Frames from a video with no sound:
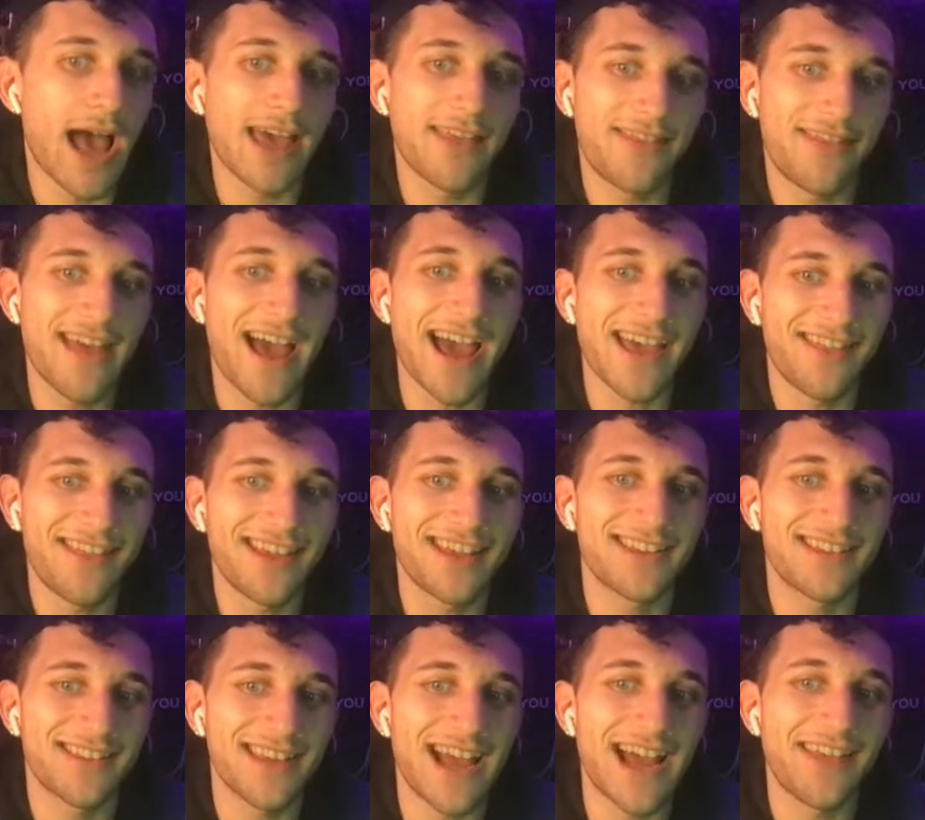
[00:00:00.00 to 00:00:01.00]
I think
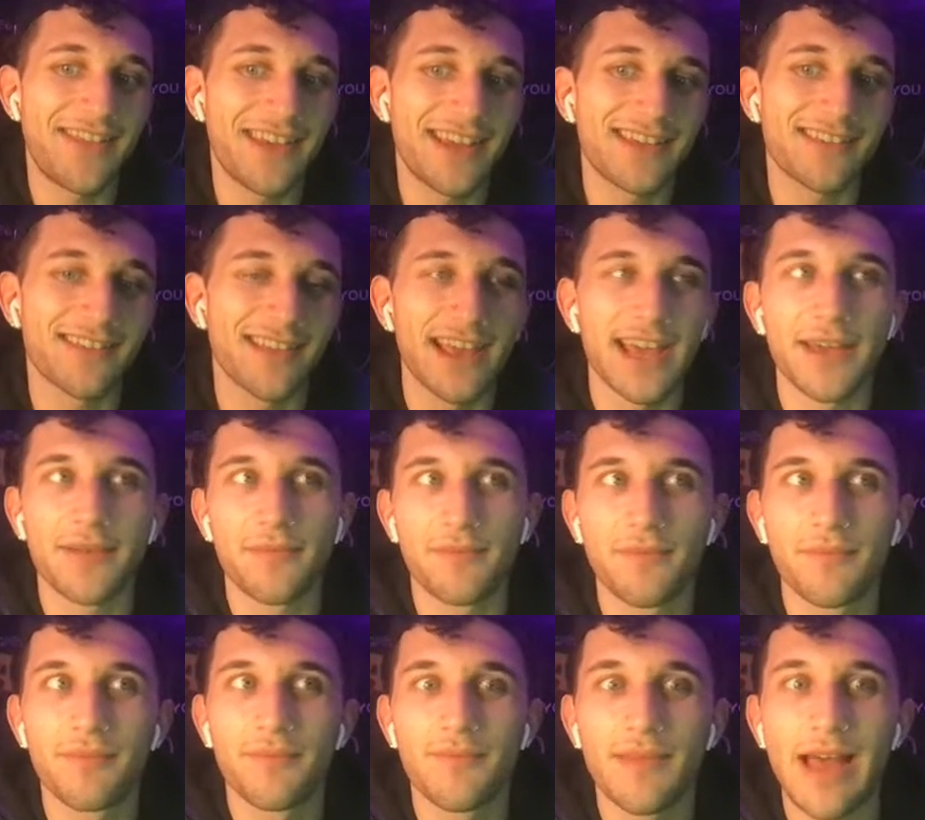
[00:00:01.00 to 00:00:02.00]
it's Lamb.
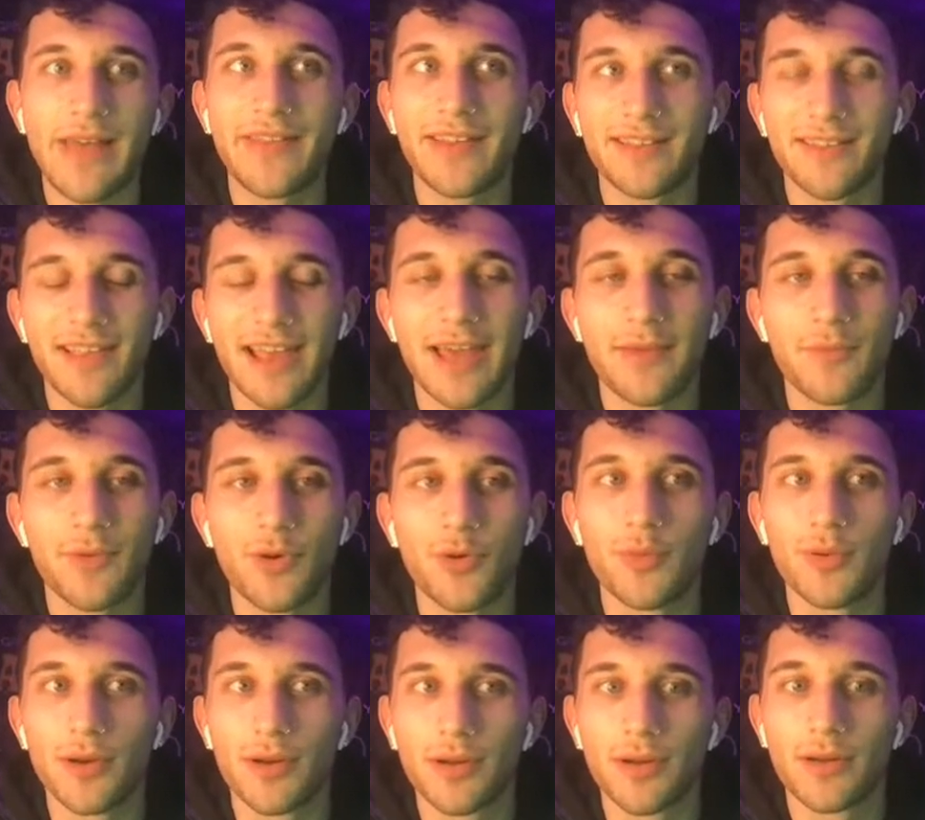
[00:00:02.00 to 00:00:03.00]
I think it's Lamb
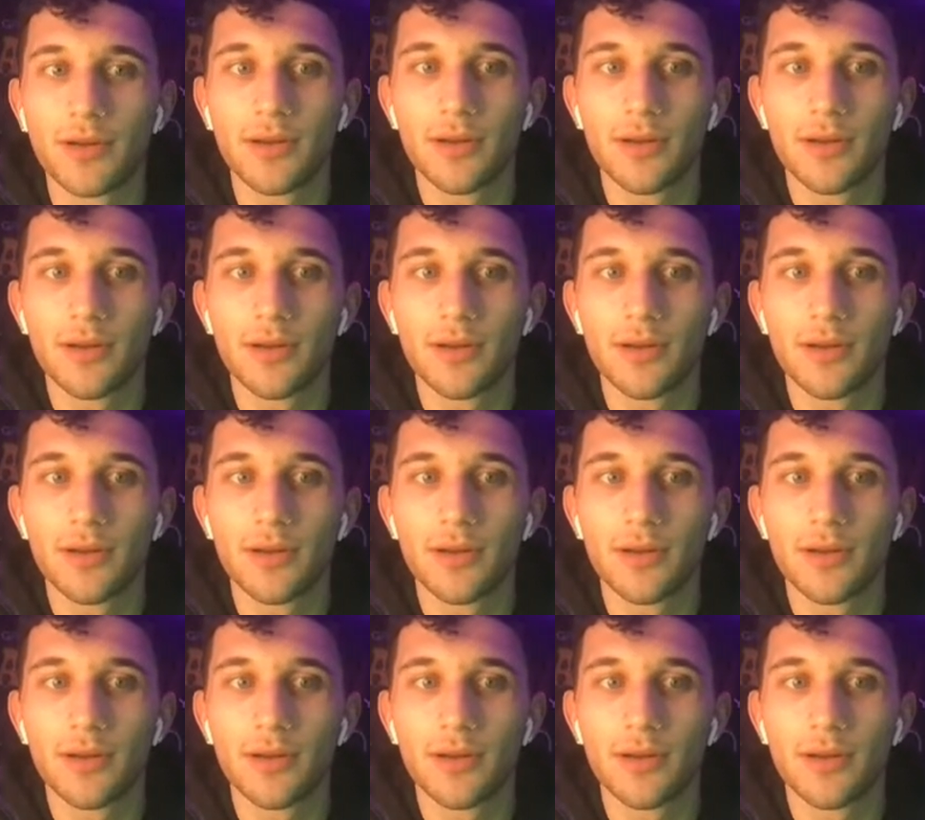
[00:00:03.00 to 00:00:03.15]
Cooper.